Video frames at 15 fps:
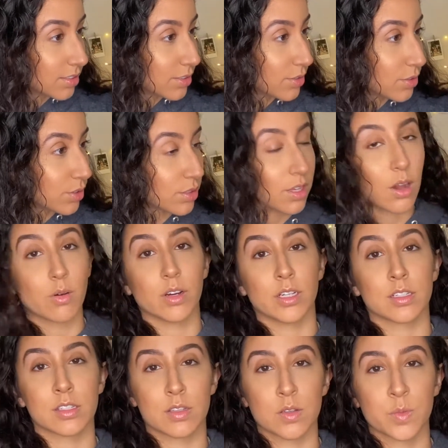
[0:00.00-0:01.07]
So
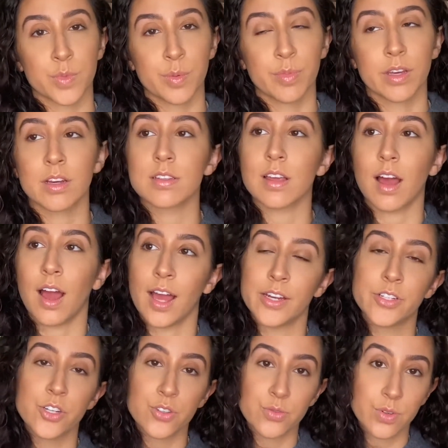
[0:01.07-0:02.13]
excuse me because I
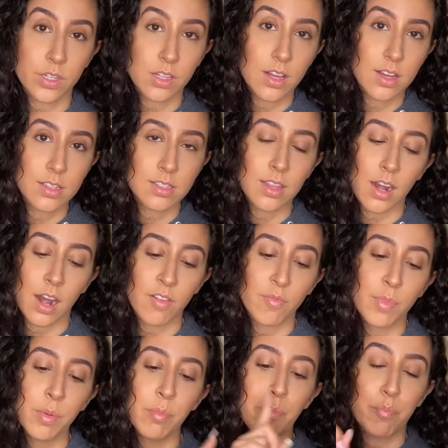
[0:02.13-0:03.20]
just realized that I've
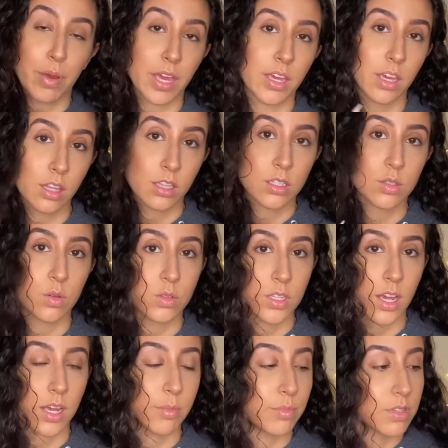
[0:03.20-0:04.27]
been baking this whole
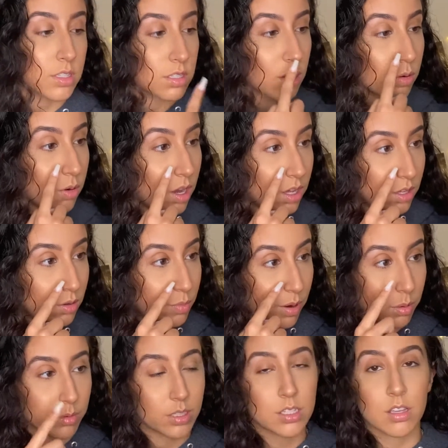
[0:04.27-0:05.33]
time, so you
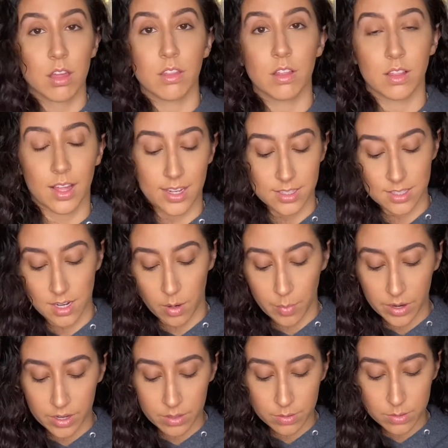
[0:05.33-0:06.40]
probably saw the lines down my
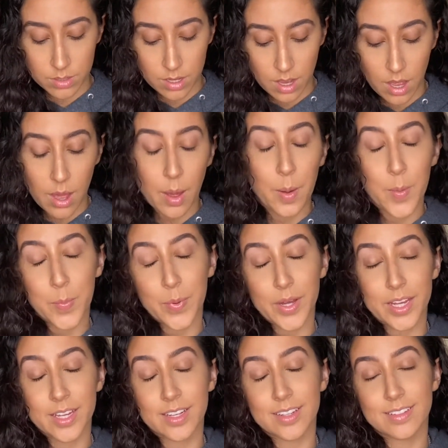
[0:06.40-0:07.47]
nose,
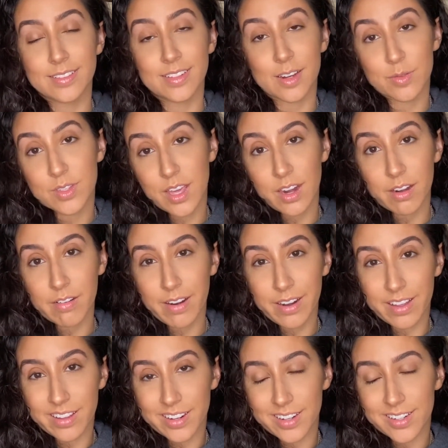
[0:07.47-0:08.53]
but I was getting ready
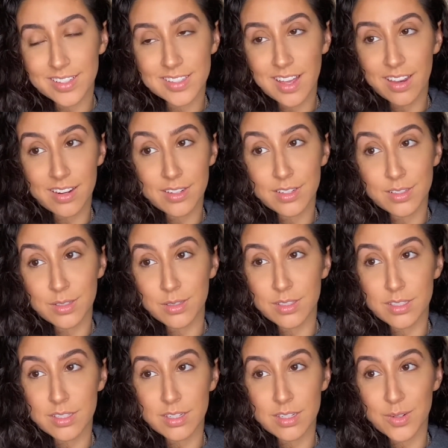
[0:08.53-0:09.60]
and I decided to do this
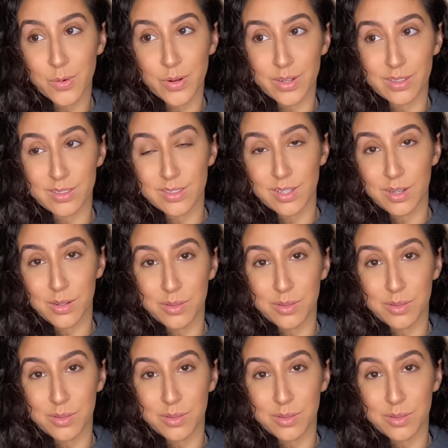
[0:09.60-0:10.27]
tutorial, so